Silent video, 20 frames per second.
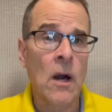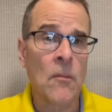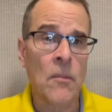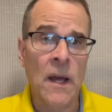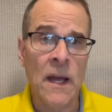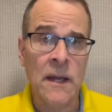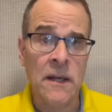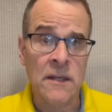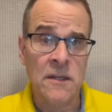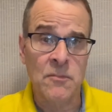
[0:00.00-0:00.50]

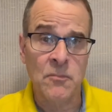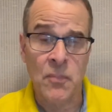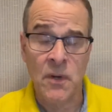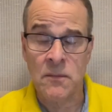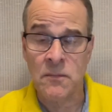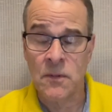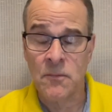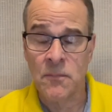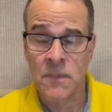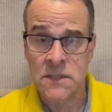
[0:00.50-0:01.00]
back,
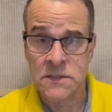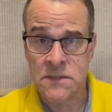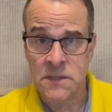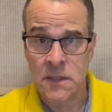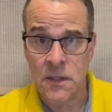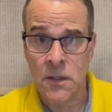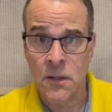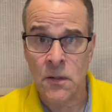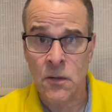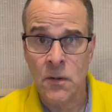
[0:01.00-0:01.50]
probably months
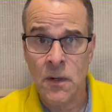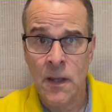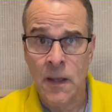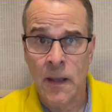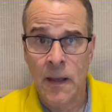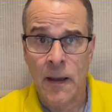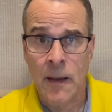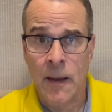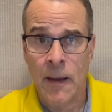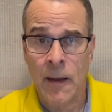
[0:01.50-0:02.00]
ago,
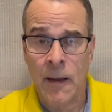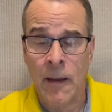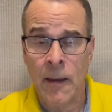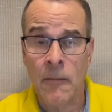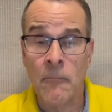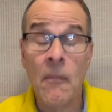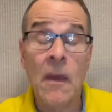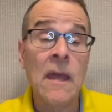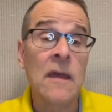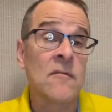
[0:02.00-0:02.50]
I
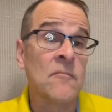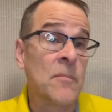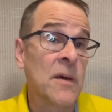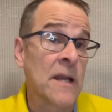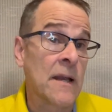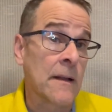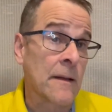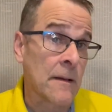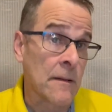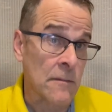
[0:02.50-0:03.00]
may have been
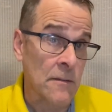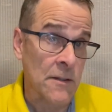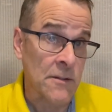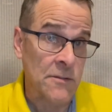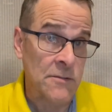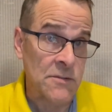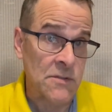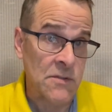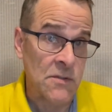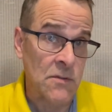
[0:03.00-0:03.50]
at a
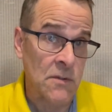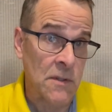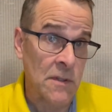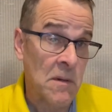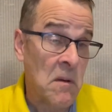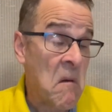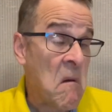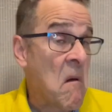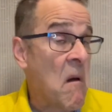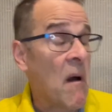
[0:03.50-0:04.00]
liquor store.
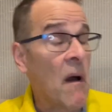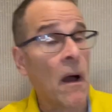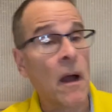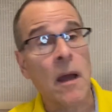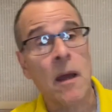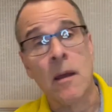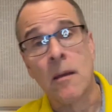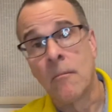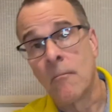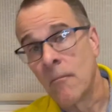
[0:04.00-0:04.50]

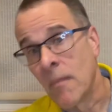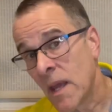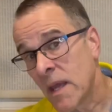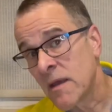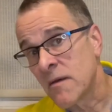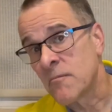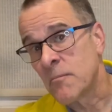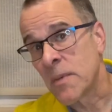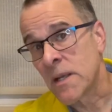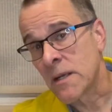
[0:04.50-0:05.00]
I may
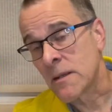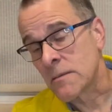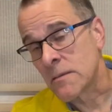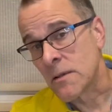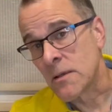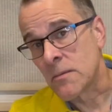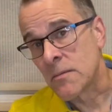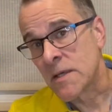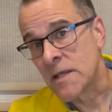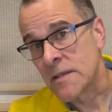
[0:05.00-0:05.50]
have been a
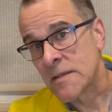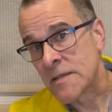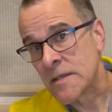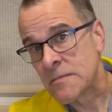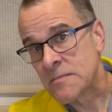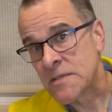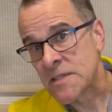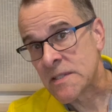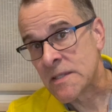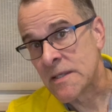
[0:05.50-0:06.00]
little bit
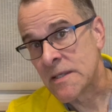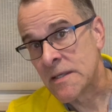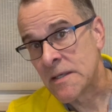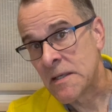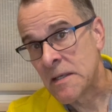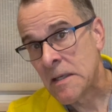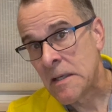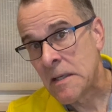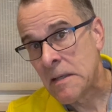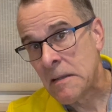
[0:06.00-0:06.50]
tipsy.
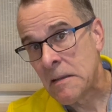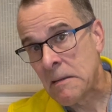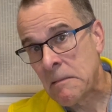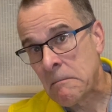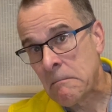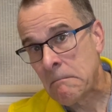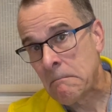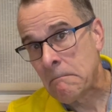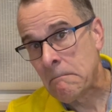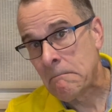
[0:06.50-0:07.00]

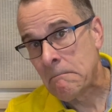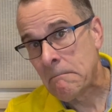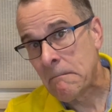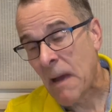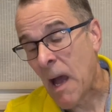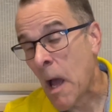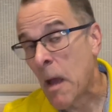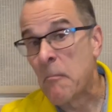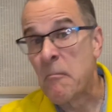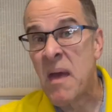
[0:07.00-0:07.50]

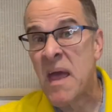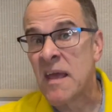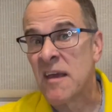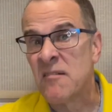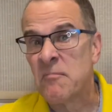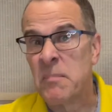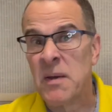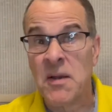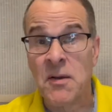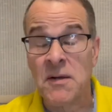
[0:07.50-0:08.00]
I may
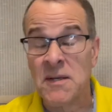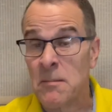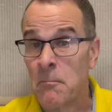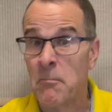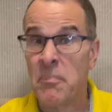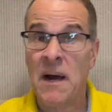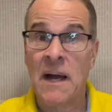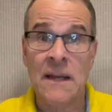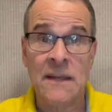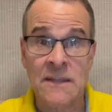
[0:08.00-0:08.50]
have been on a
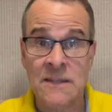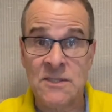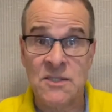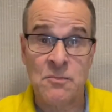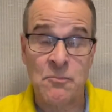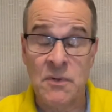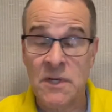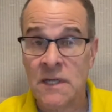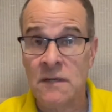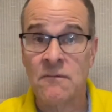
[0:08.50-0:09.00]
buying
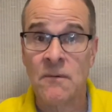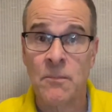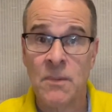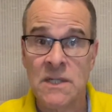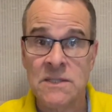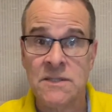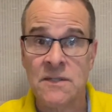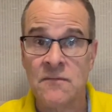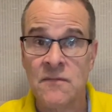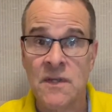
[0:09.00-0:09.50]
spree of a
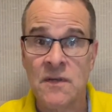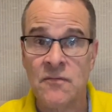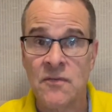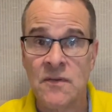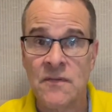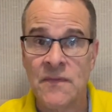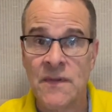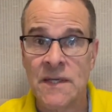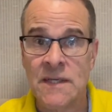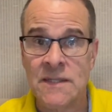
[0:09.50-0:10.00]
bunch of
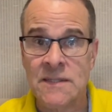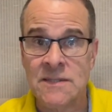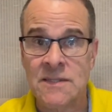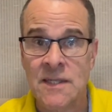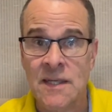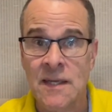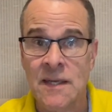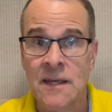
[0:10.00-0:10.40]
different things.